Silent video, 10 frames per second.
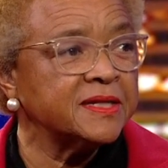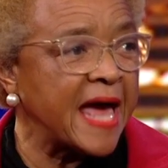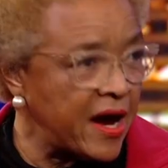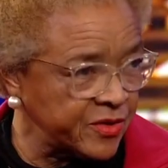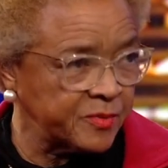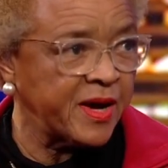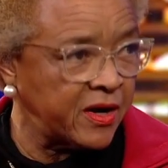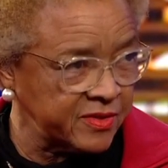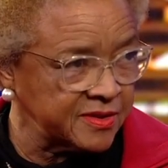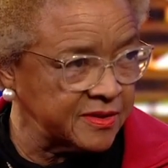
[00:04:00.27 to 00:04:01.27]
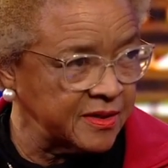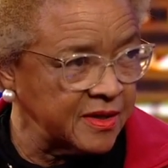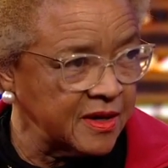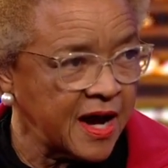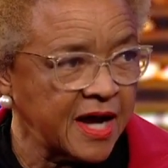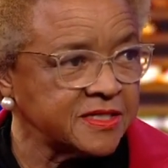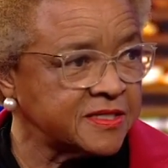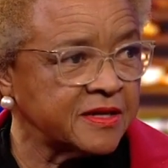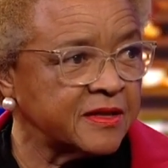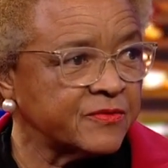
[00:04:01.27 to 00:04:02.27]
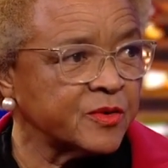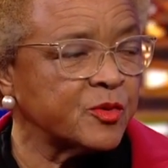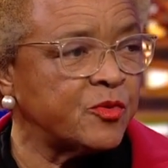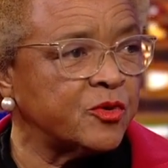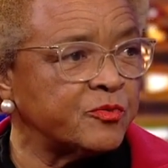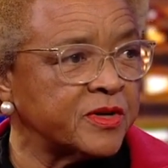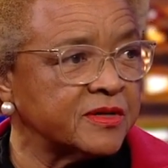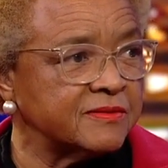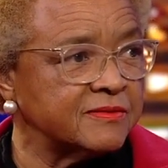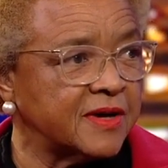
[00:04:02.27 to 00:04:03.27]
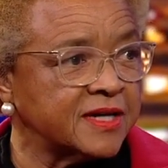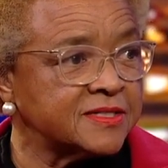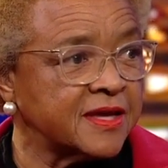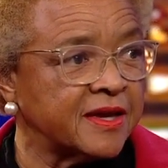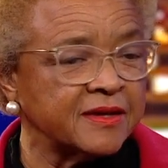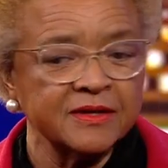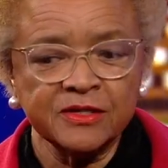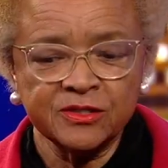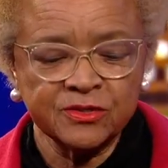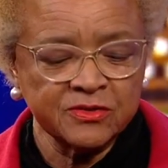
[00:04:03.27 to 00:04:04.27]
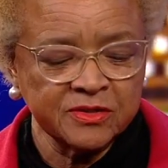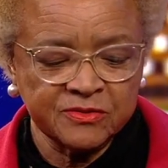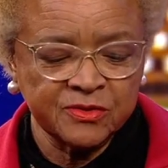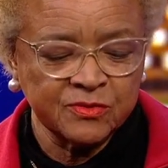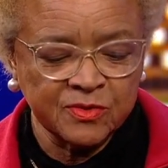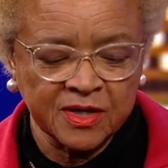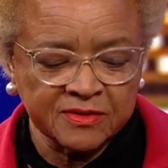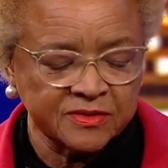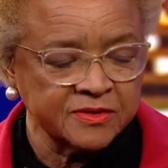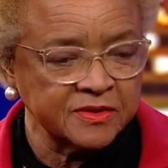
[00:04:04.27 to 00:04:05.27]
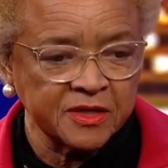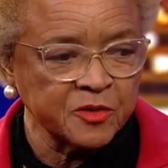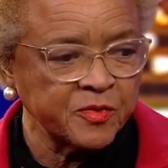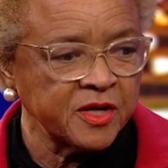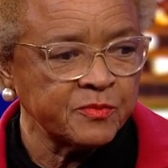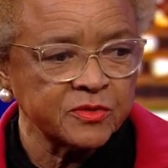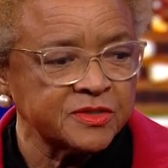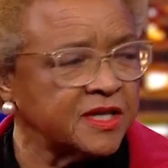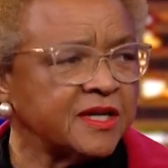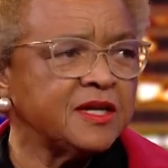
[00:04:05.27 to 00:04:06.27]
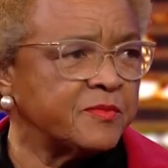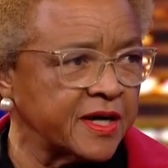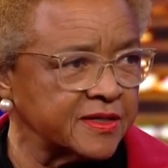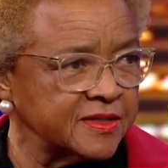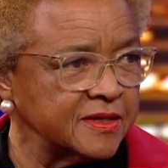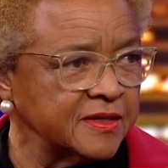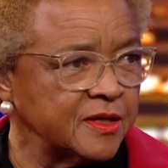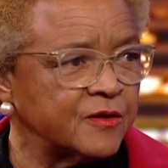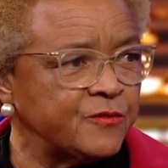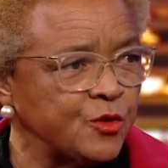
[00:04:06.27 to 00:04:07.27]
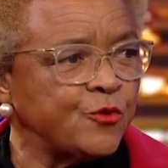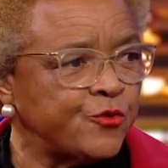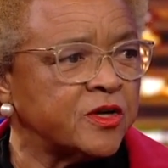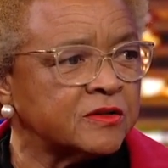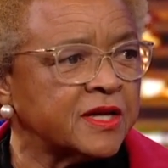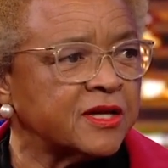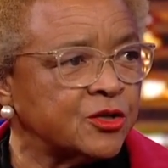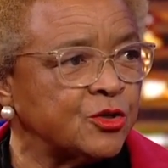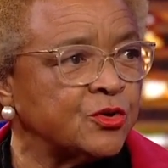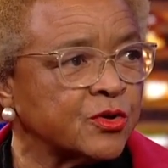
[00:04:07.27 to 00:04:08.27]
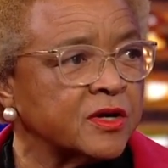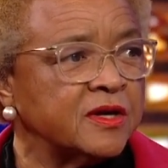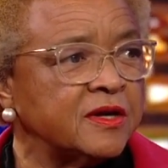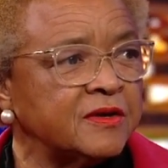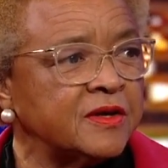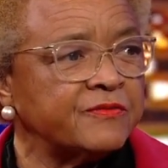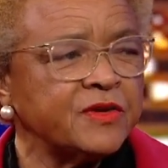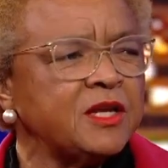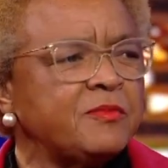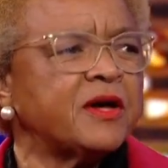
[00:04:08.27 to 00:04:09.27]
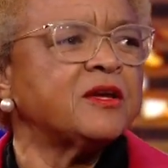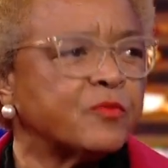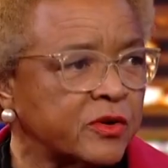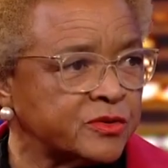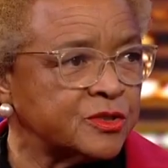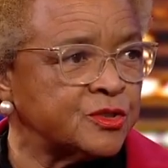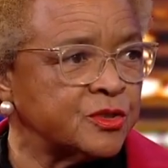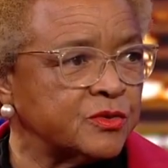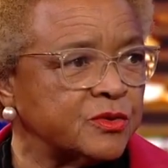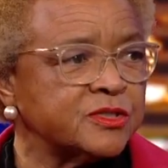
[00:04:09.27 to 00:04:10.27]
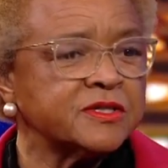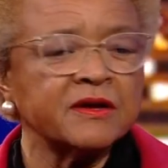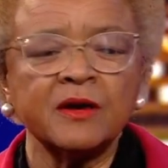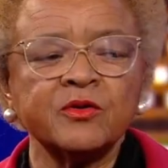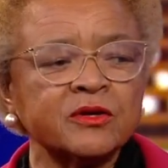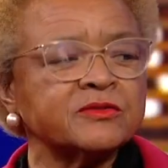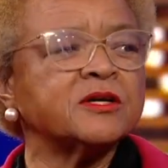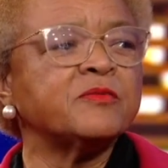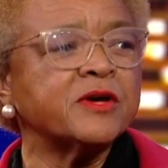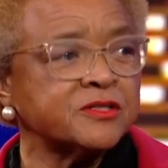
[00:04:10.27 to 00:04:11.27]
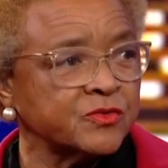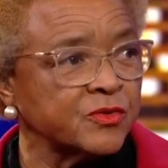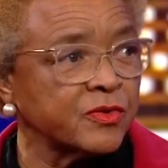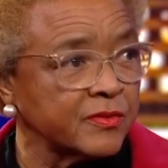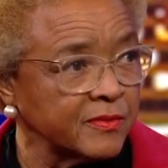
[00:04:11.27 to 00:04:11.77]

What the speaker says: loud about it. I say that from the pulpit. I say to the young people, to anybody, if you feel like if anybody approaches you, you say, I'm going to go tell Pastor Ruth.